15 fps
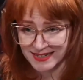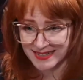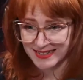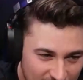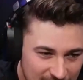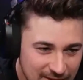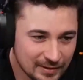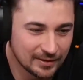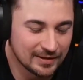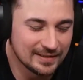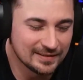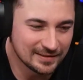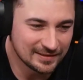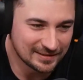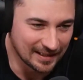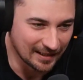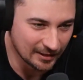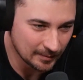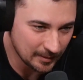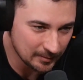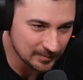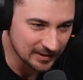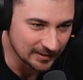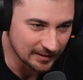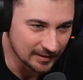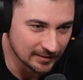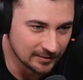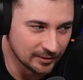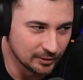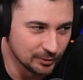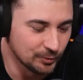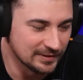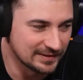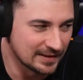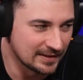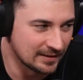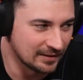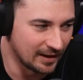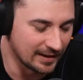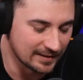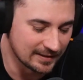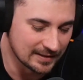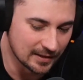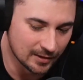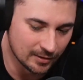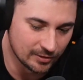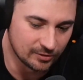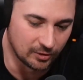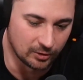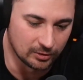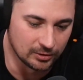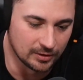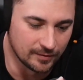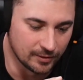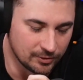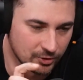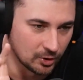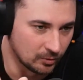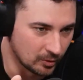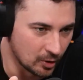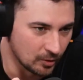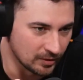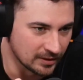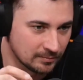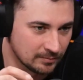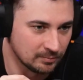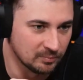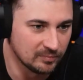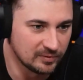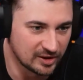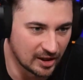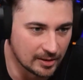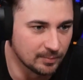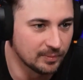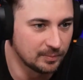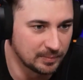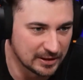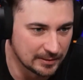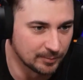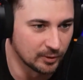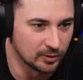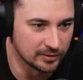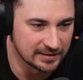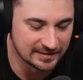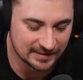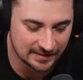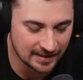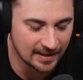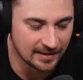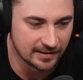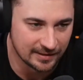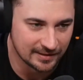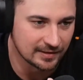He's a stand-up comedian who is in like the inner circle of the Joe Rogan type people. He's in that. He's